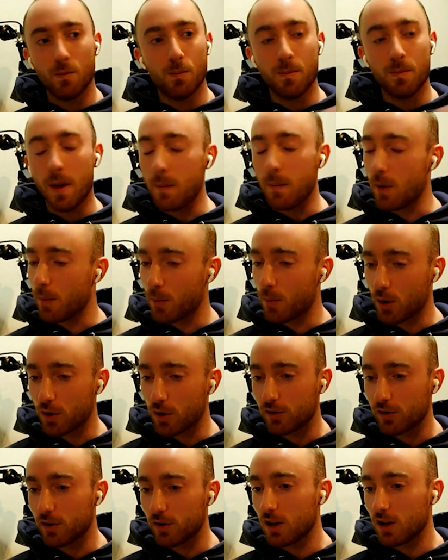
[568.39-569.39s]
maybe a
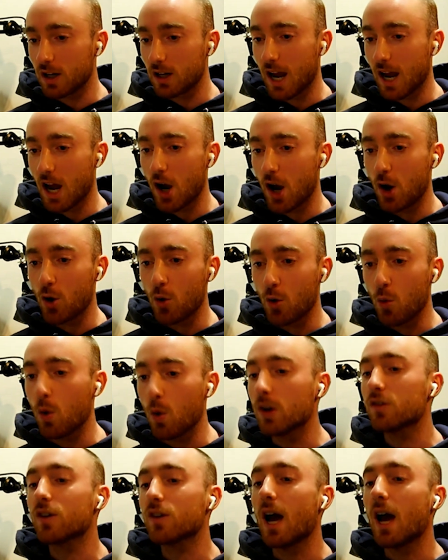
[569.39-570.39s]
personal account,
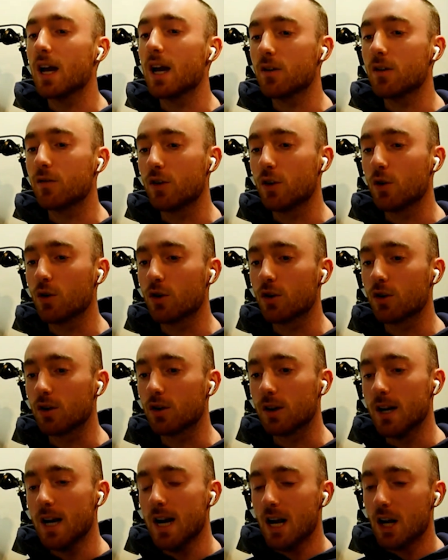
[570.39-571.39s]
what's kind of your